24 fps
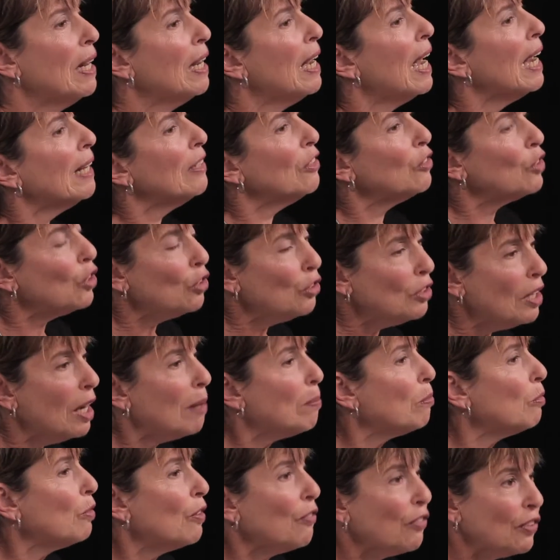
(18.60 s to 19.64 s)
And there's a
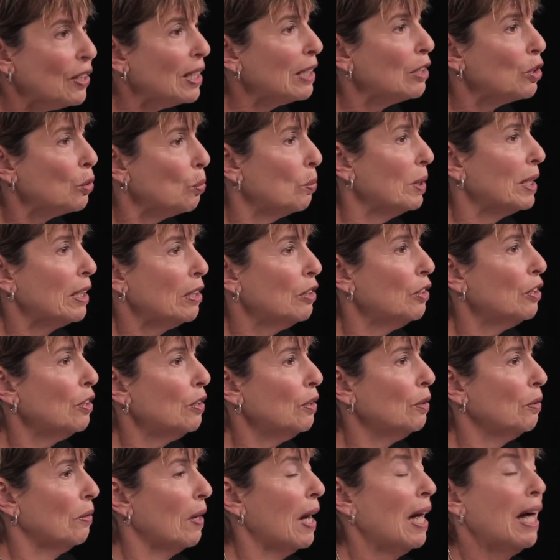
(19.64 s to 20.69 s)
number of things we can
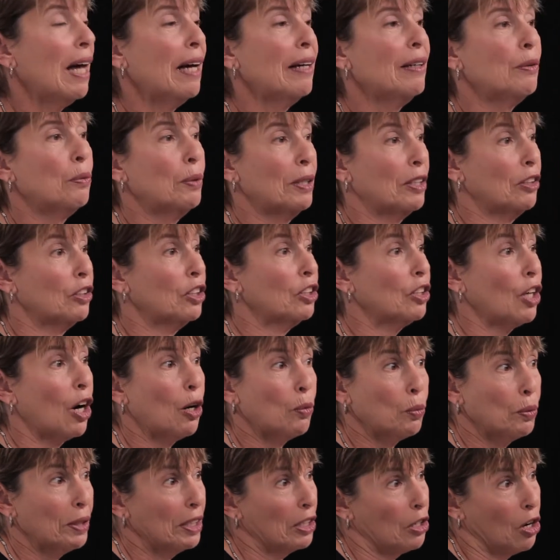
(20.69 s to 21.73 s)
do. We could start
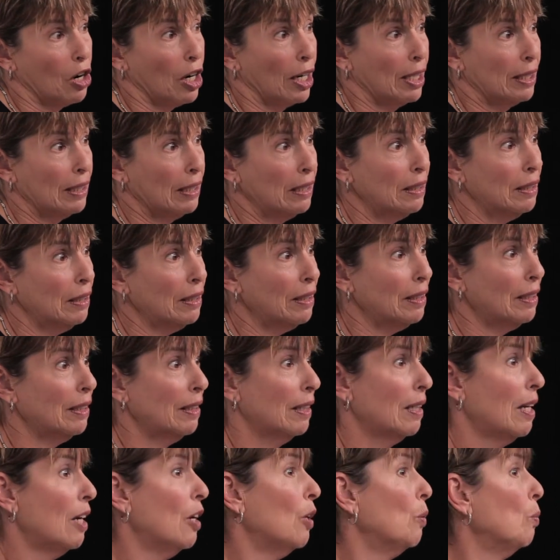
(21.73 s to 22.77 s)
with gardens,
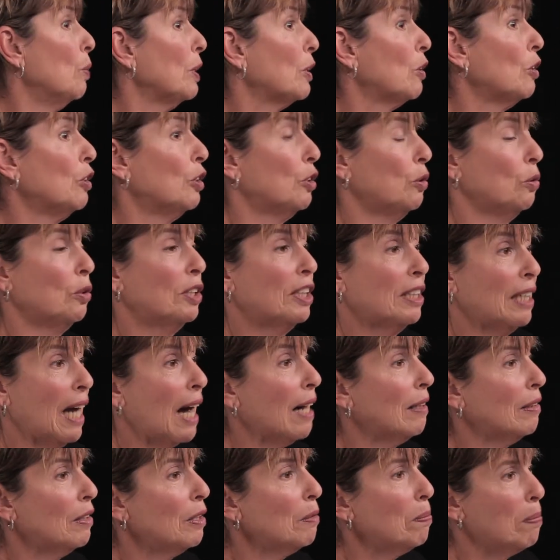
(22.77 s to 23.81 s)
we could do
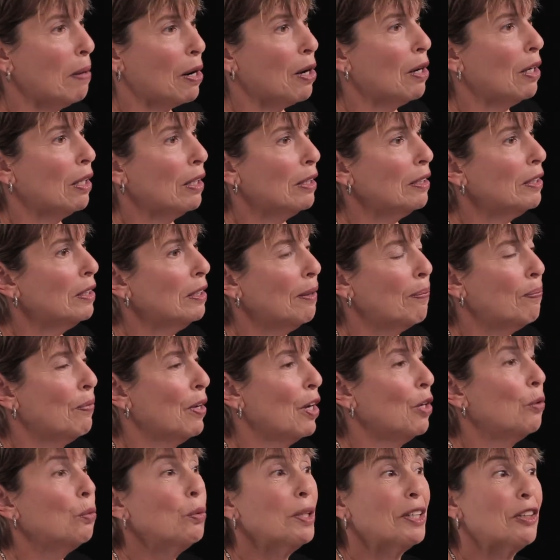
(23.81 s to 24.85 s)
salad bars,
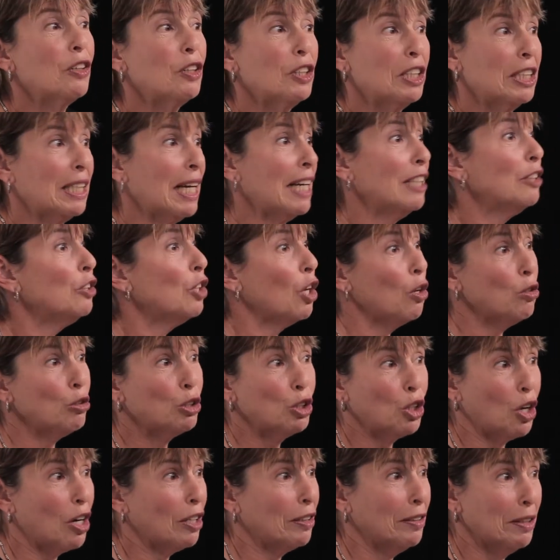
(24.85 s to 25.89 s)
we could say no
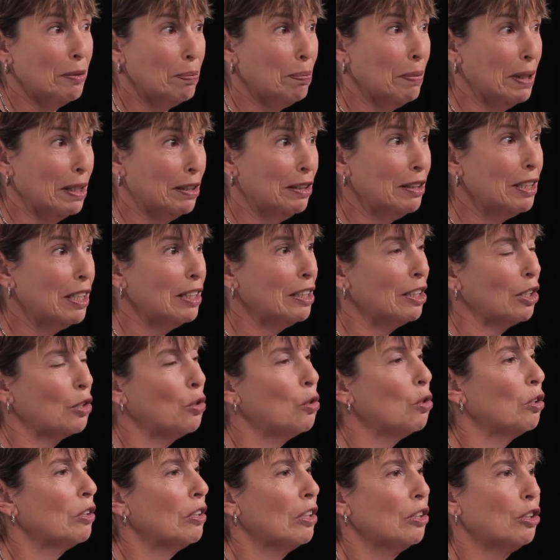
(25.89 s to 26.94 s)
chocolate milk, because of
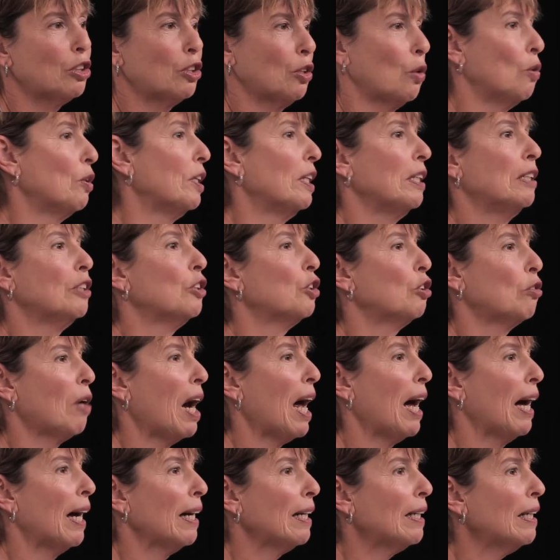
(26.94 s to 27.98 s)
course it's soda and
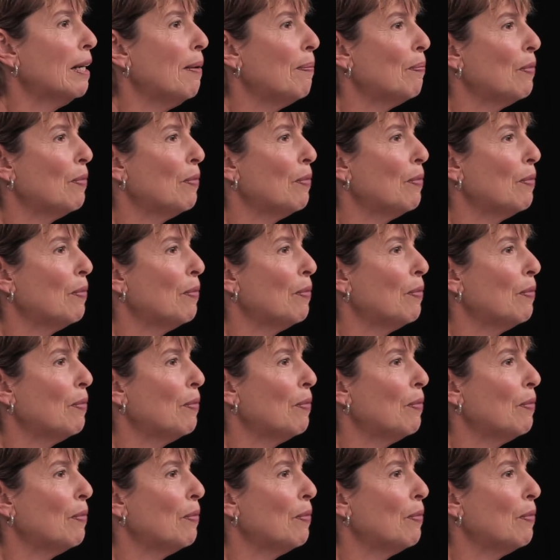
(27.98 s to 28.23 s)
drag.